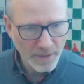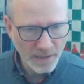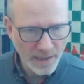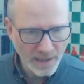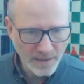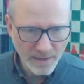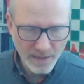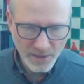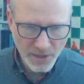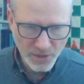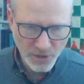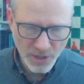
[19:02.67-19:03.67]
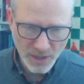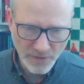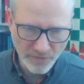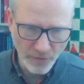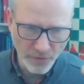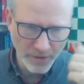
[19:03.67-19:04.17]
again, this is chess
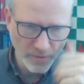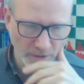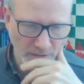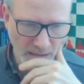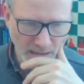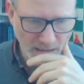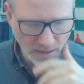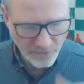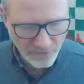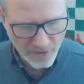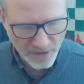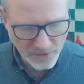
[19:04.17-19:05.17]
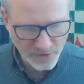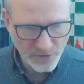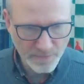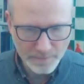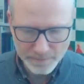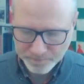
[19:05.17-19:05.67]
for you, attack and
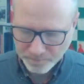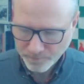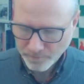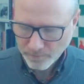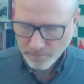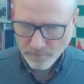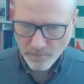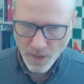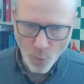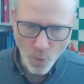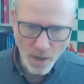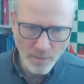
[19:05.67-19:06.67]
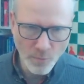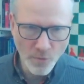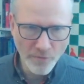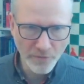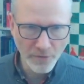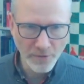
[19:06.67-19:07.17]
defense. One
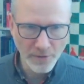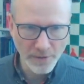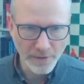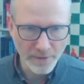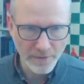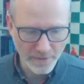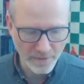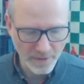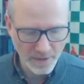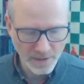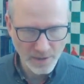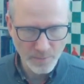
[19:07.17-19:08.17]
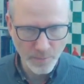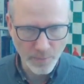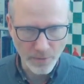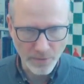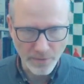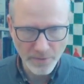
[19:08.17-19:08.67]
move earlier, this
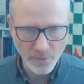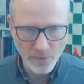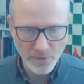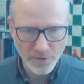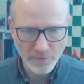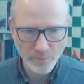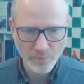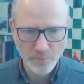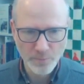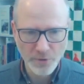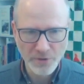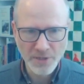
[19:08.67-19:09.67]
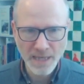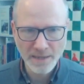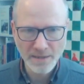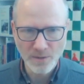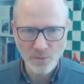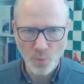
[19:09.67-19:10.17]
pawn was
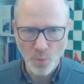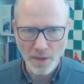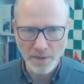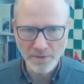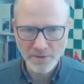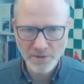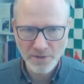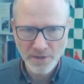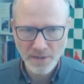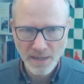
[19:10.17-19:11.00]
protected once